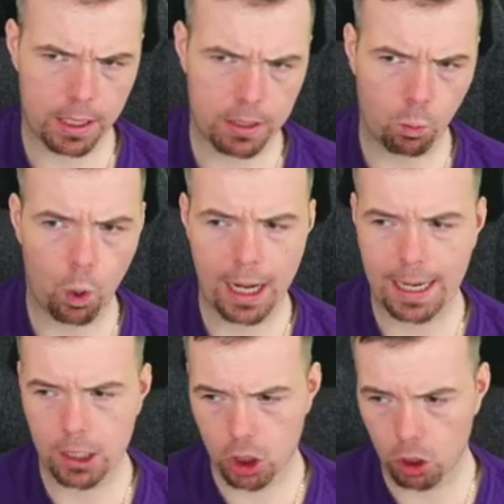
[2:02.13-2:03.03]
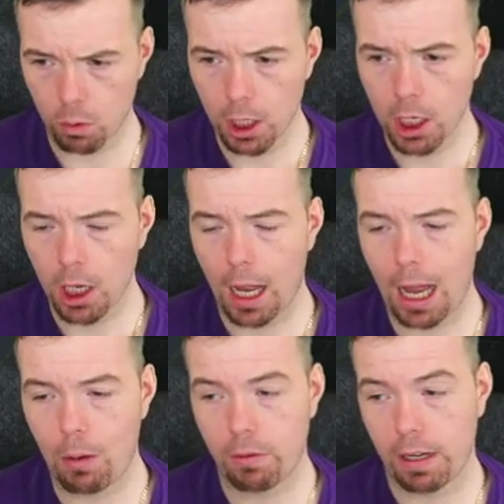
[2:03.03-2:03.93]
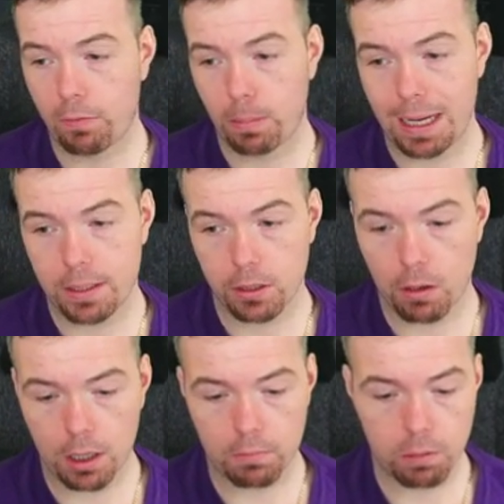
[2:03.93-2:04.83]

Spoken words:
and 182. With 11 players in squad.